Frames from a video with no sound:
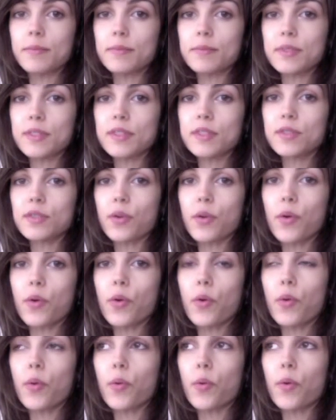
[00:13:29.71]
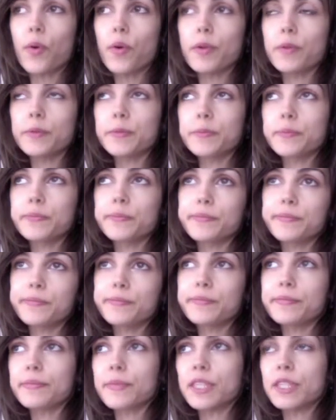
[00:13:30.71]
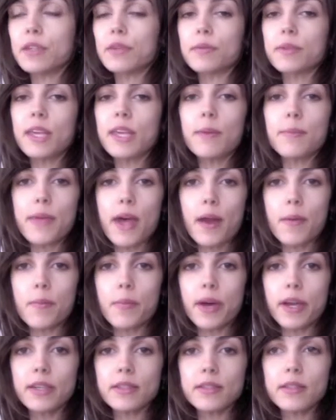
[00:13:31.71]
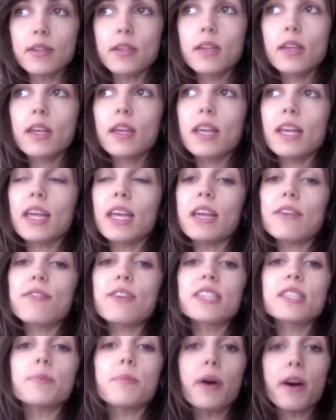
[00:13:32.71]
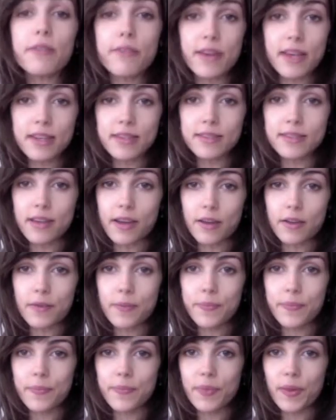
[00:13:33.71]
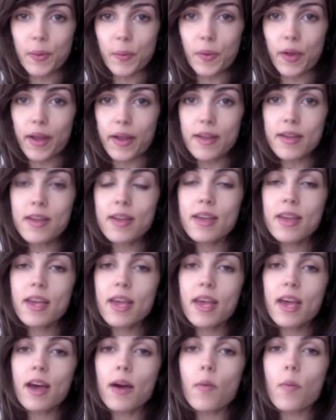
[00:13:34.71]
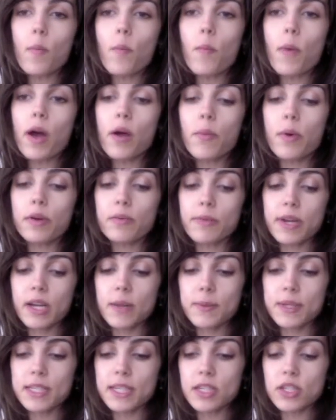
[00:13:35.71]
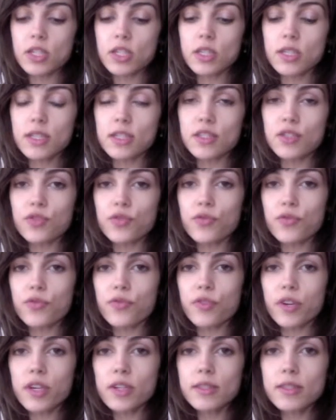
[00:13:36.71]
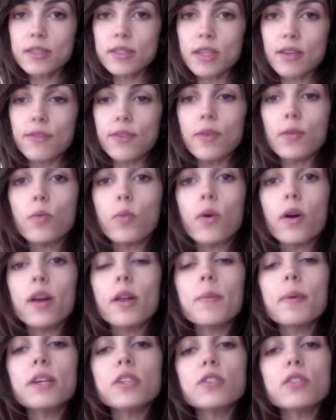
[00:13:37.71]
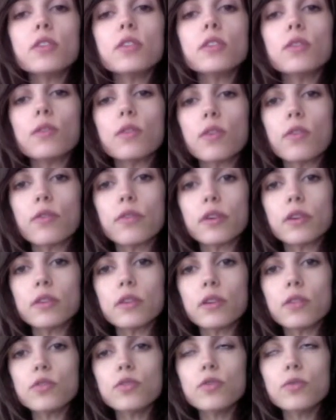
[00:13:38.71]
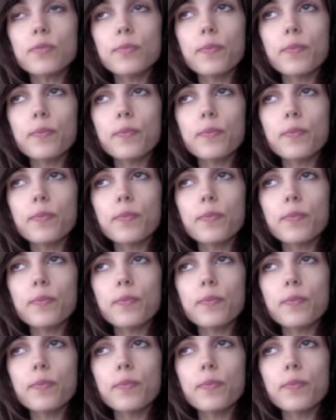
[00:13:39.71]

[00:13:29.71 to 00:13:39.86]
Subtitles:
So, keep that in mind. If it's buffet style, okay, my one recommendation is to first, if you want to make sure you don't overindulge,